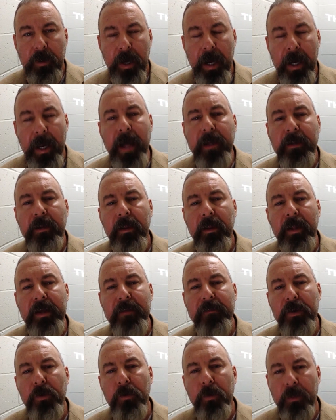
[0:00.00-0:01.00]
I'd like to
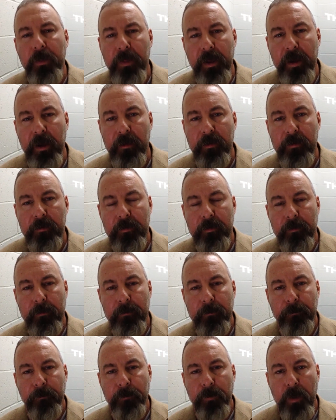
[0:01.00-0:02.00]
leave you with this.
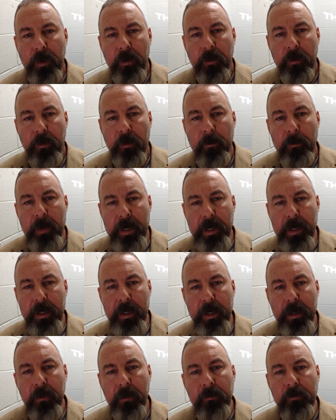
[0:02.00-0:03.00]
The
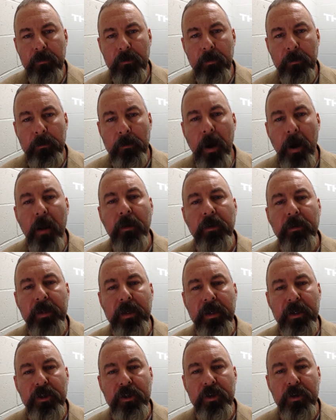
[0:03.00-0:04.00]
media,
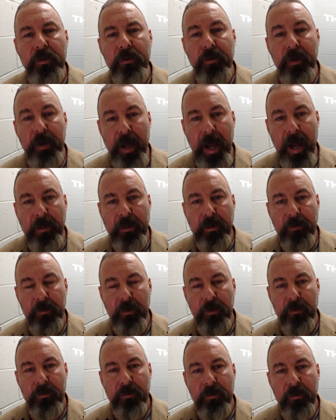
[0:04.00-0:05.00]
politicians, and
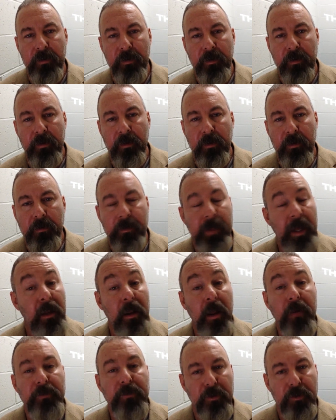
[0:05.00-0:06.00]
activists, they
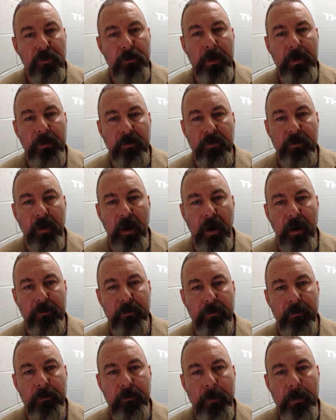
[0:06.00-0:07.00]
love to spin stuff.
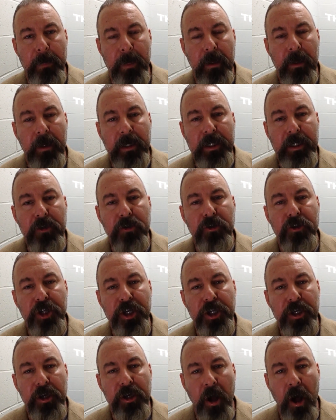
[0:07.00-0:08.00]
You
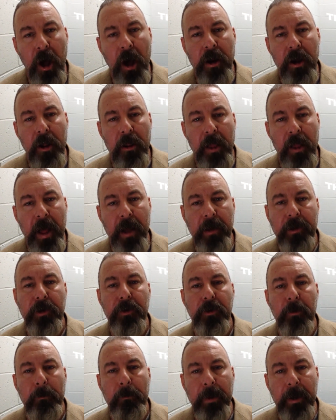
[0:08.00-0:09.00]
should not allow
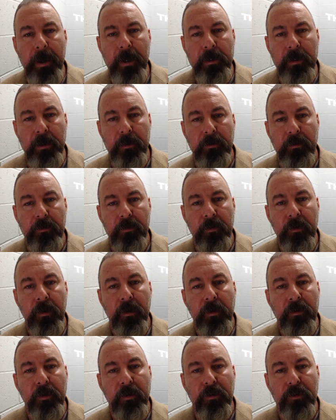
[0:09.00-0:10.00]
your opinions
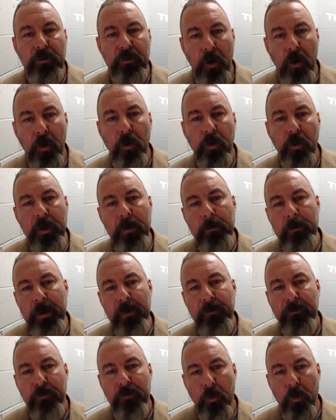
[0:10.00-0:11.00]
to solely
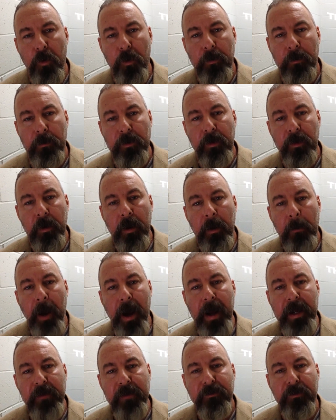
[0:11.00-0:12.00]
be formed
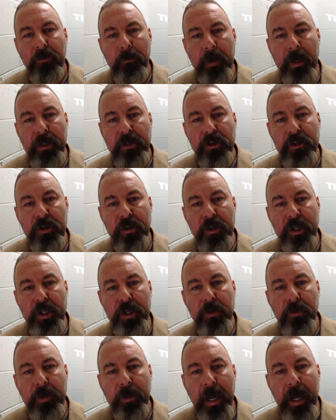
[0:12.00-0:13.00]
by information that
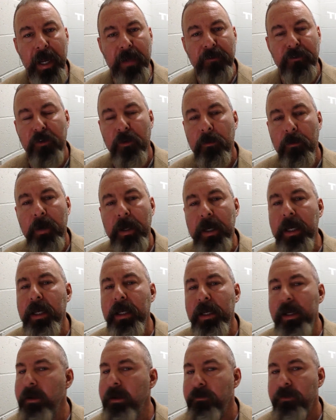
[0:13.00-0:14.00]
you gain from
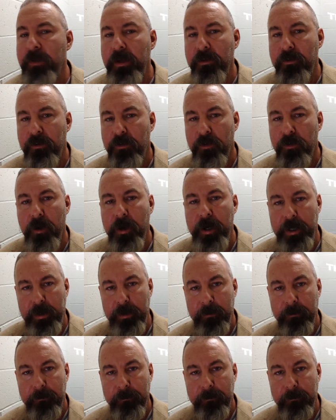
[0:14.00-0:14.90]
any of these three.